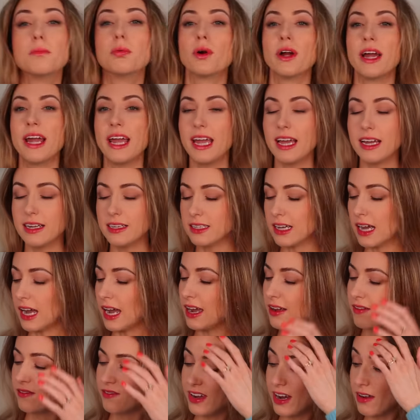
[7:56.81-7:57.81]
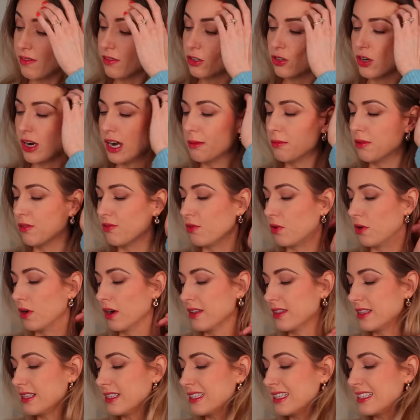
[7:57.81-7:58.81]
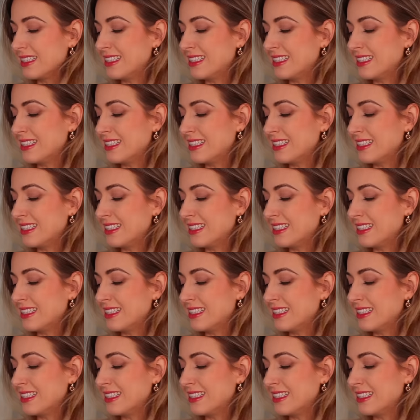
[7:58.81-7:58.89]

brand I have never tried before. This